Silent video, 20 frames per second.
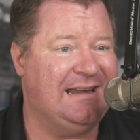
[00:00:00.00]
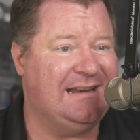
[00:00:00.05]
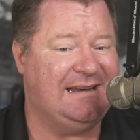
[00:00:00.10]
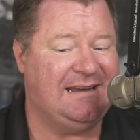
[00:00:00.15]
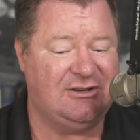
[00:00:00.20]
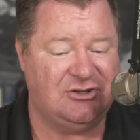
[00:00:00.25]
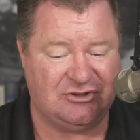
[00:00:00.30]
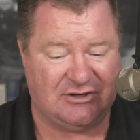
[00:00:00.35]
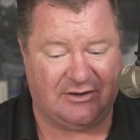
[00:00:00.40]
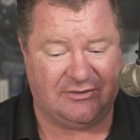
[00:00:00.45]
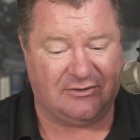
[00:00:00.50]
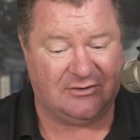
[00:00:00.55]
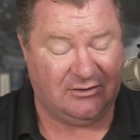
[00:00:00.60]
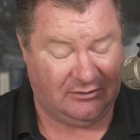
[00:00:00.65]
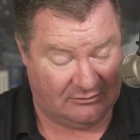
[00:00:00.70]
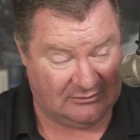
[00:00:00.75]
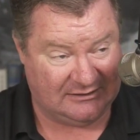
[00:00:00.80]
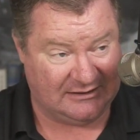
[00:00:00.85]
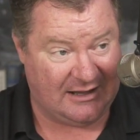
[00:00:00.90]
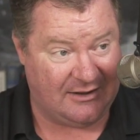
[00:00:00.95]
in each
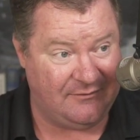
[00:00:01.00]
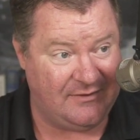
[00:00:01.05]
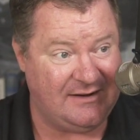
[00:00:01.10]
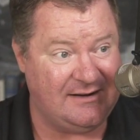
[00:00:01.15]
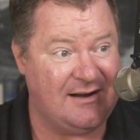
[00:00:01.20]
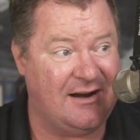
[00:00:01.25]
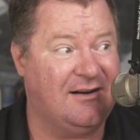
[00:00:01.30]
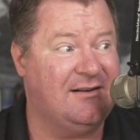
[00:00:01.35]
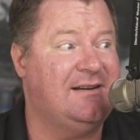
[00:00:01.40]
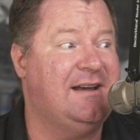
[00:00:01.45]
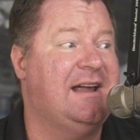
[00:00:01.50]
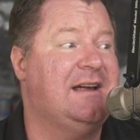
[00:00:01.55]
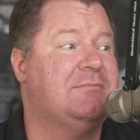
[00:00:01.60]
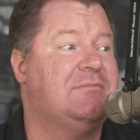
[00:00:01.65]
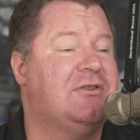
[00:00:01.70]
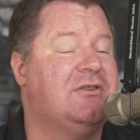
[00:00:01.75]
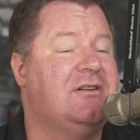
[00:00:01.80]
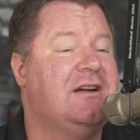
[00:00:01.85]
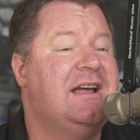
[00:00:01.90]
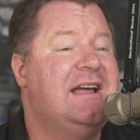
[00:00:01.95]
other, loving our
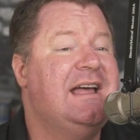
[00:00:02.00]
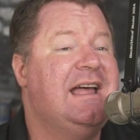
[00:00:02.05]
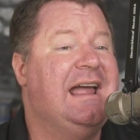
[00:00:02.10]
neighbor,